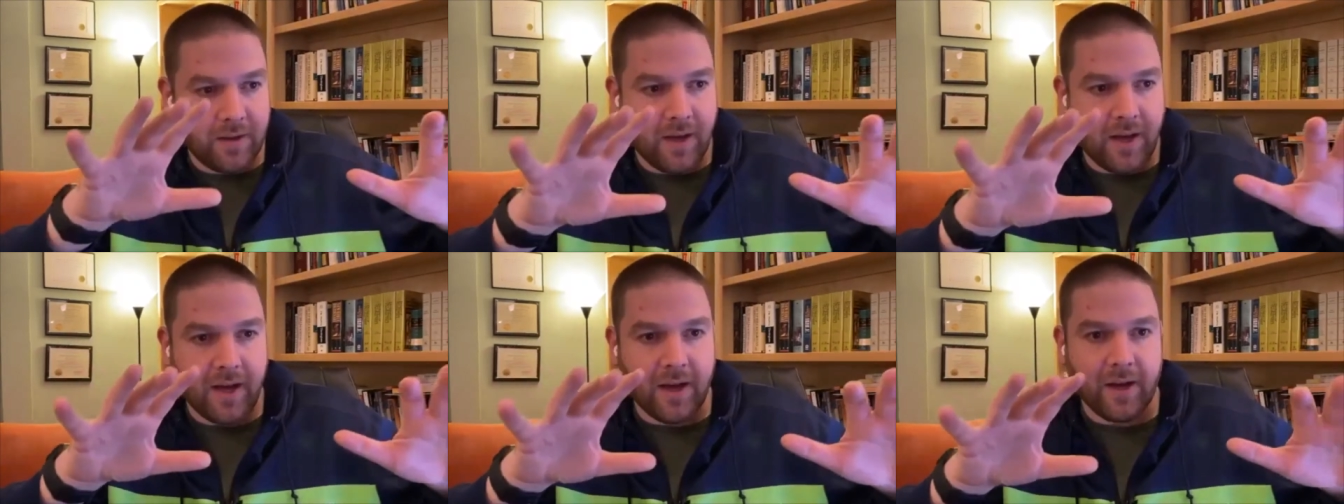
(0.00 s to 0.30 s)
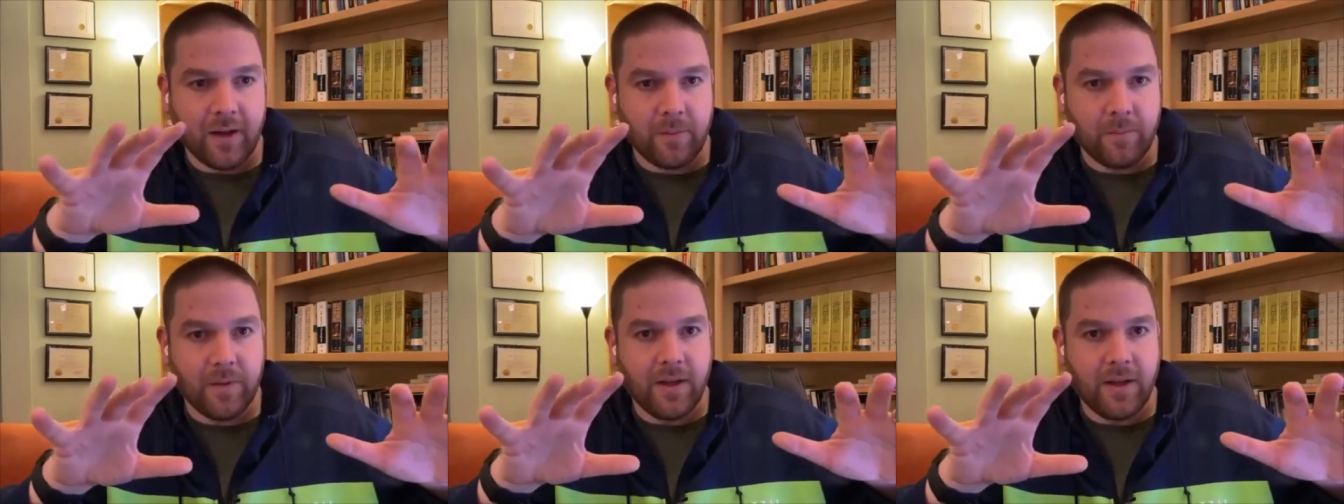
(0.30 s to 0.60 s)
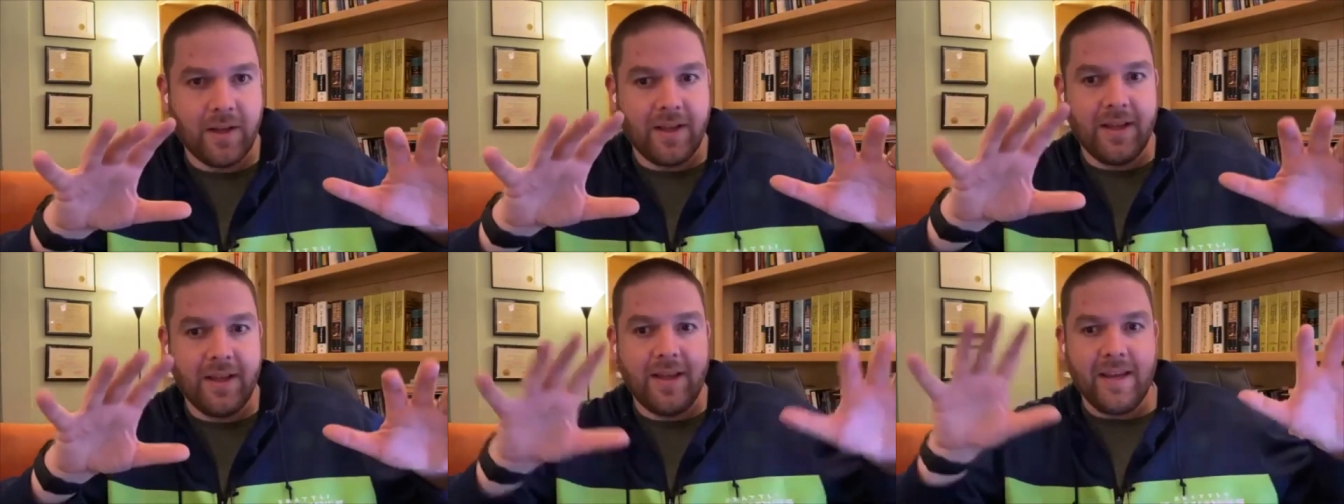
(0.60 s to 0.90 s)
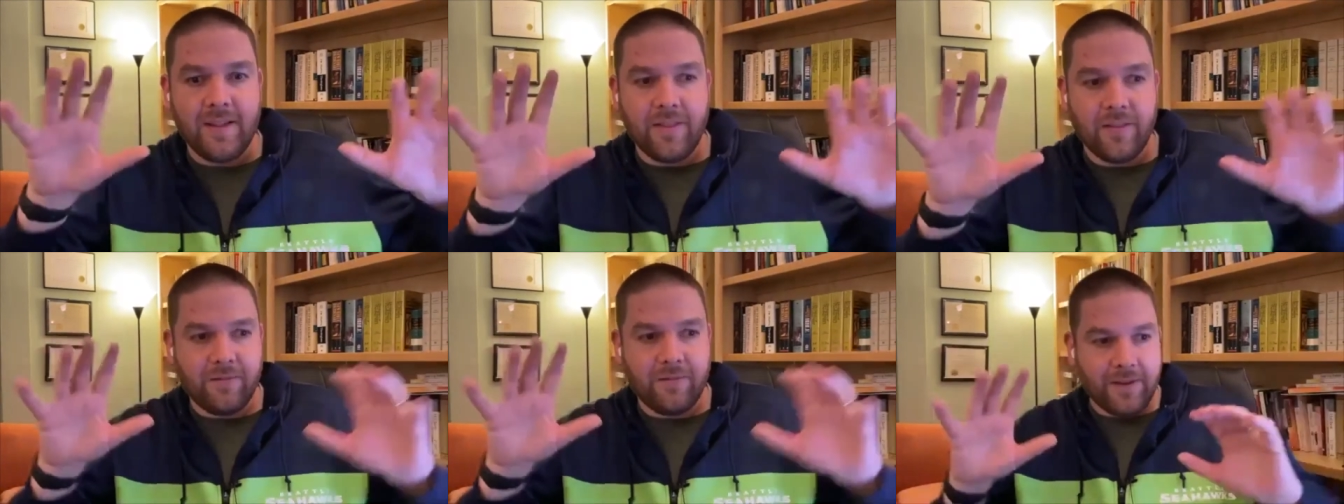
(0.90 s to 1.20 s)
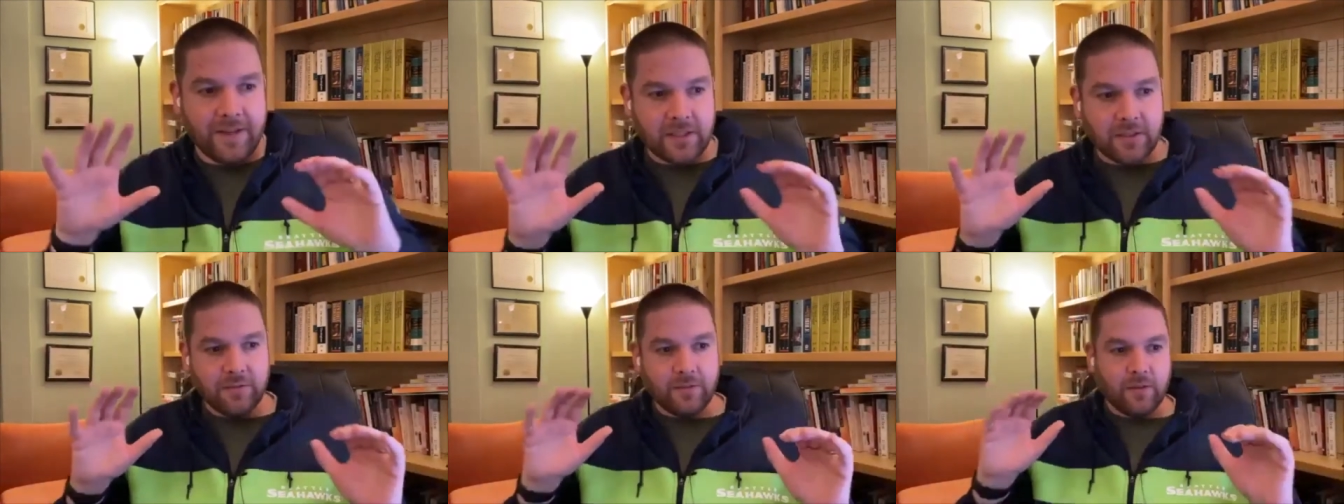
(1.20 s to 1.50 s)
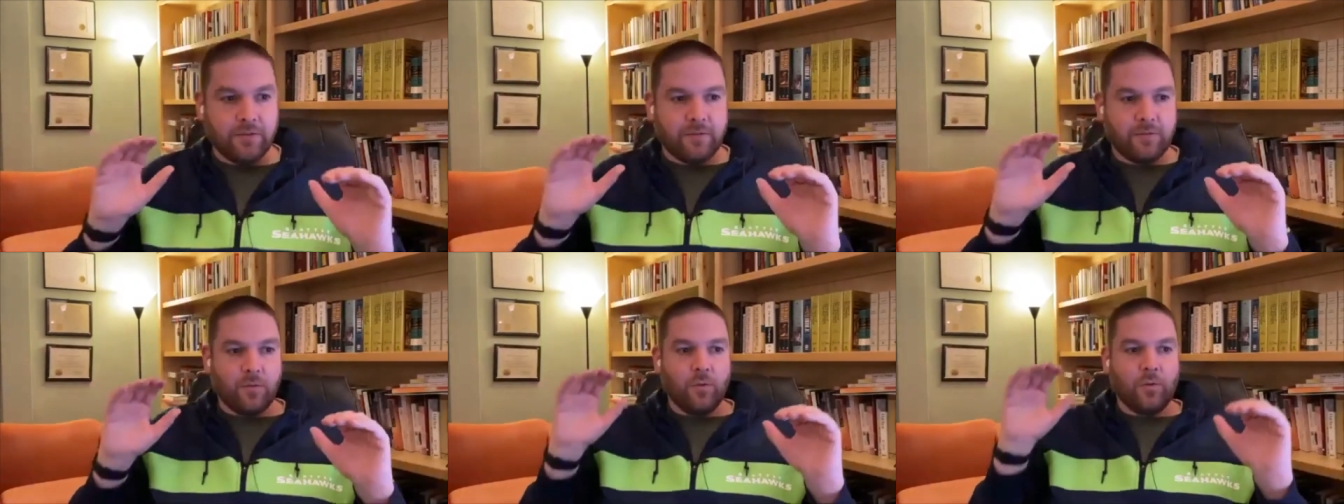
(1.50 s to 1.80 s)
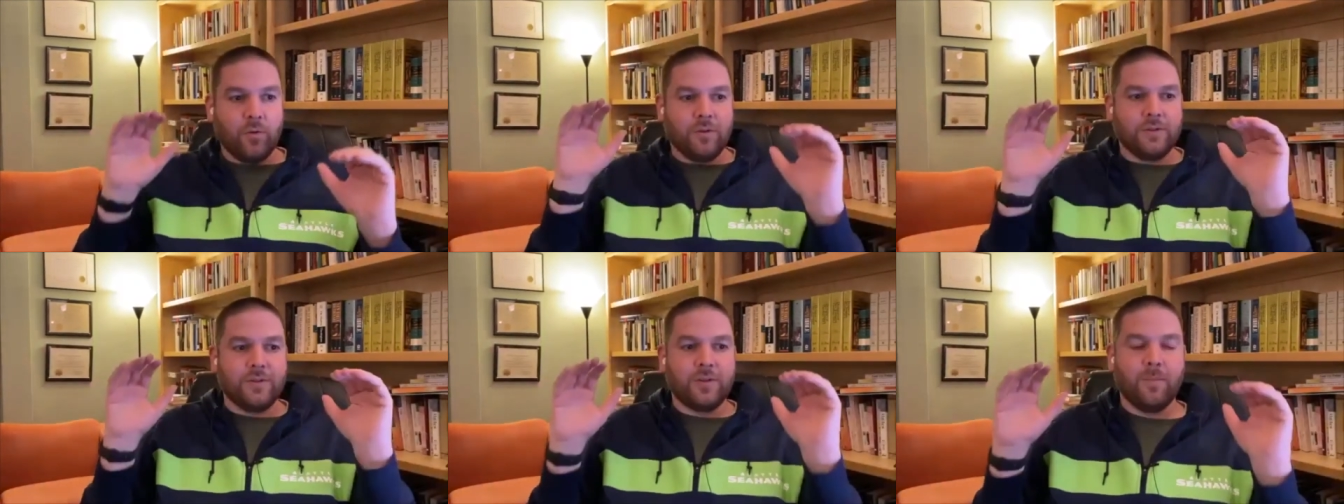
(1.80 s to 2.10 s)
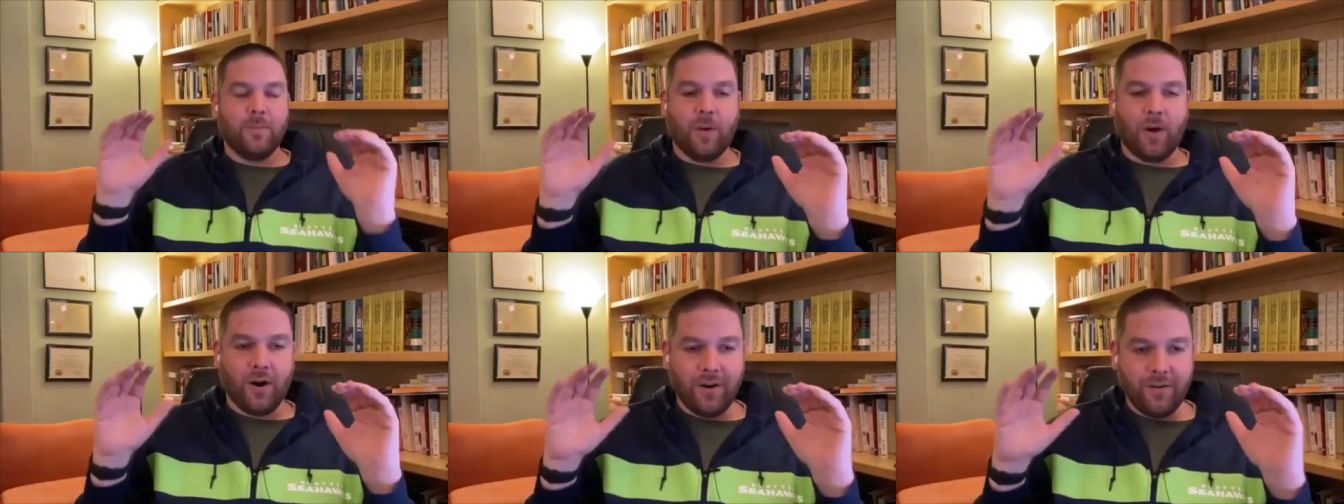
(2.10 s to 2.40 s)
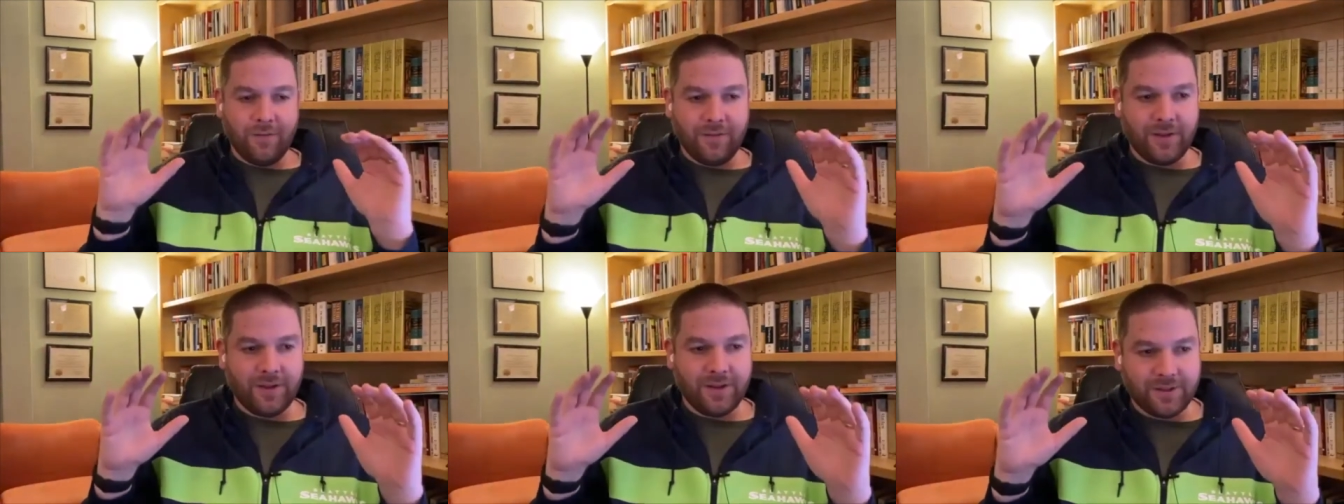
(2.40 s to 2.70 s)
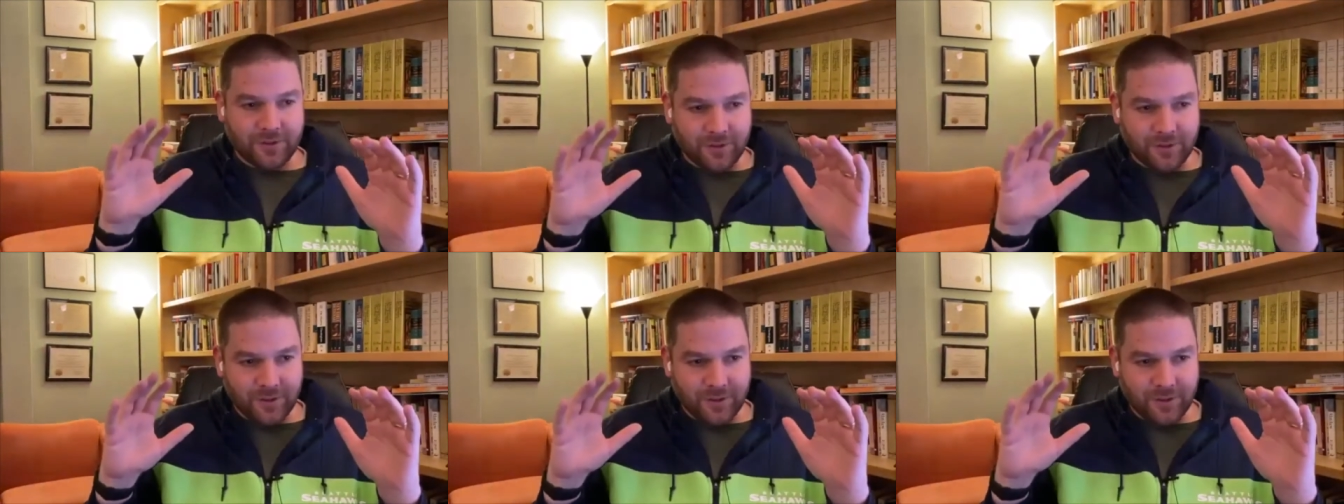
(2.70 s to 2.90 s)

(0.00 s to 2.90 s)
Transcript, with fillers: Um, in the Festival of Fools, part of the